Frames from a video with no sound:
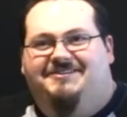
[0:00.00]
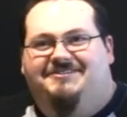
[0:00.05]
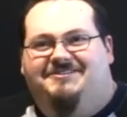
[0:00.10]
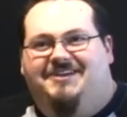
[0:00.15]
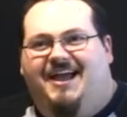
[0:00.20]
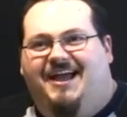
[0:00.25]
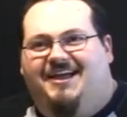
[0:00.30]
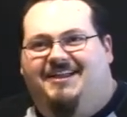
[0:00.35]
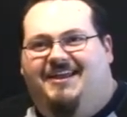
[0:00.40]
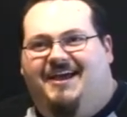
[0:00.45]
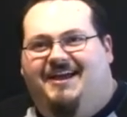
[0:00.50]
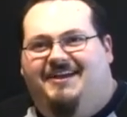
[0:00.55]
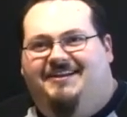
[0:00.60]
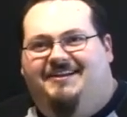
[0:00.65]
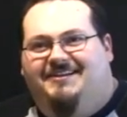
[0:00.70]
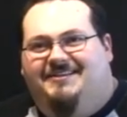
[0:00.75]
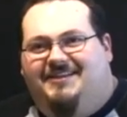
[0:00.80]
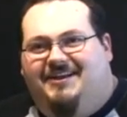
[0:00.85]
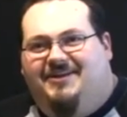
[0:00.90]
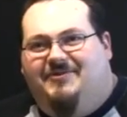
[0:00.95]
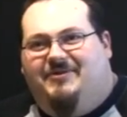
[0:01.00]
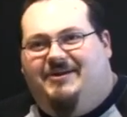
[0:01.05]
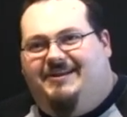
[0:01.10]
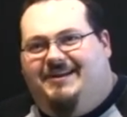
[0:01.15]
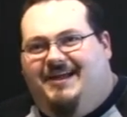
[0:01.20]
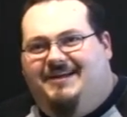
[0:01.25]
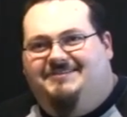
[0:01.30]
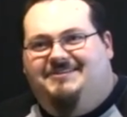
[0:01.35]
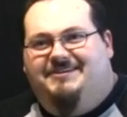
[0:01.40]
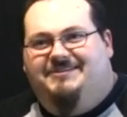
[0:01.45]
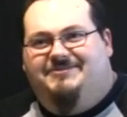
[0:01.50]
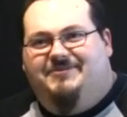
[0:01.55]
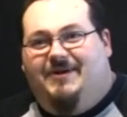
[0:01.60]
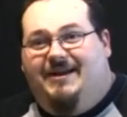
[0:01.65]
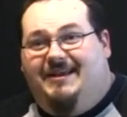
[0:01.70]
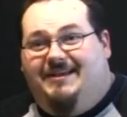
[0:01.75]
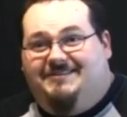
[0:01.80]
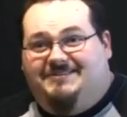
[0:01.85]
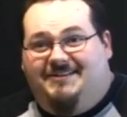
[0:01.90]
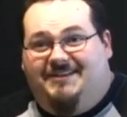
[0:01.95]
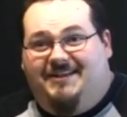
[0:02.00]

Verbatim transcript: jack o' lantern, and then he went 1920s,